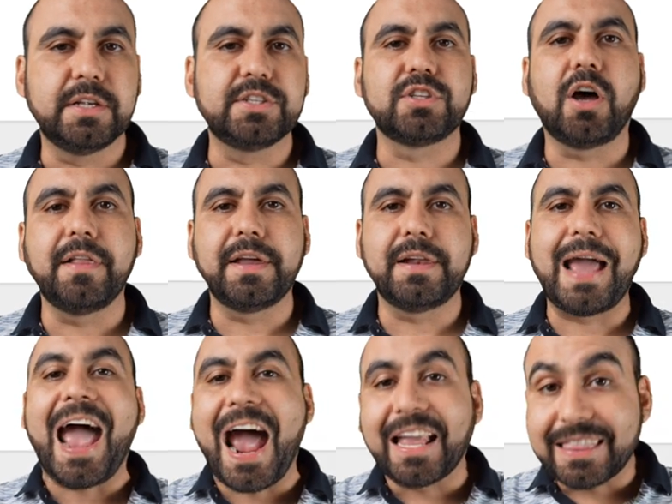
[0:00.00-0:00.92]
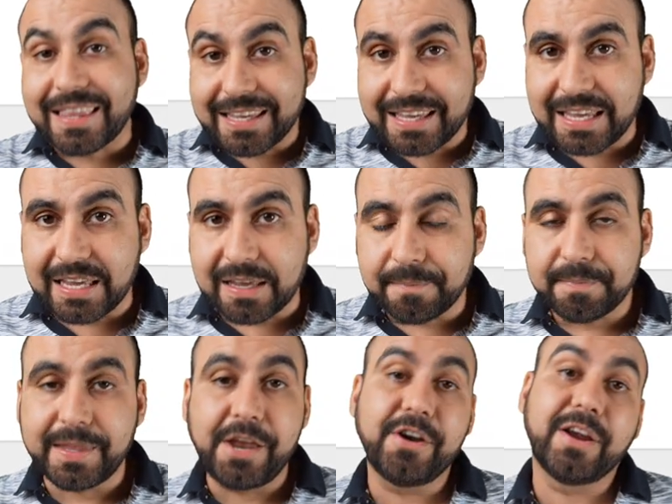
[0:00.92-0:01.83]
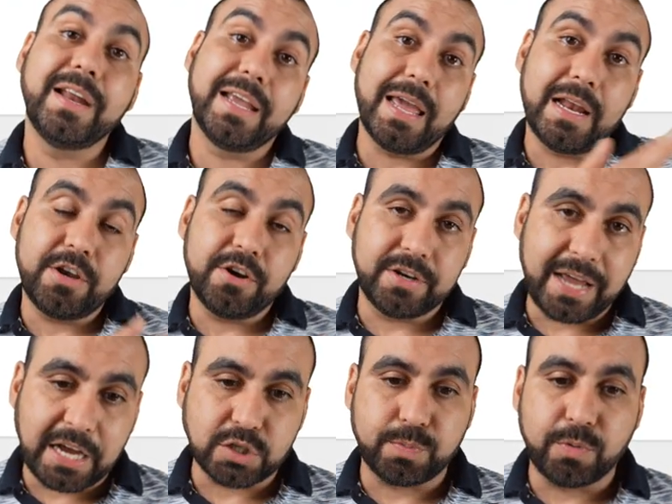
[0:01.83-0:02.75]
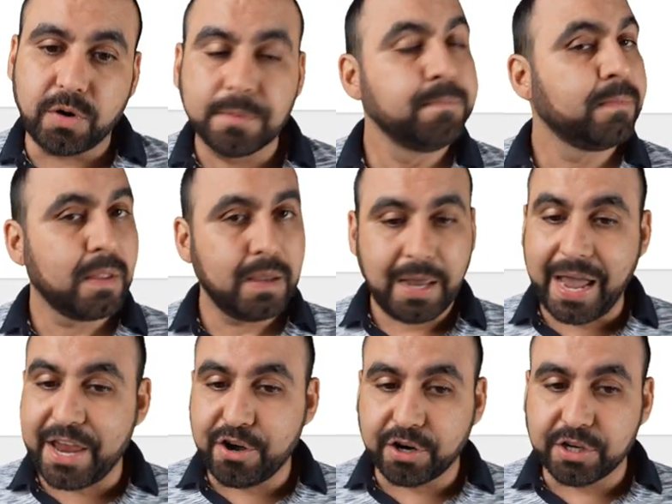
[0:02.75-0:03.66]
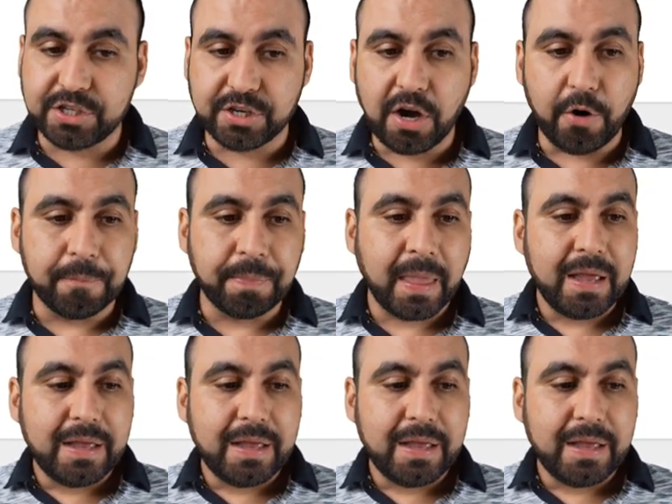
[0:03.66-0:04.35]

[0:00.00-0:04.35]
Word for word: install it, add the key that you're gonna get in your dashboard, and you're good to go.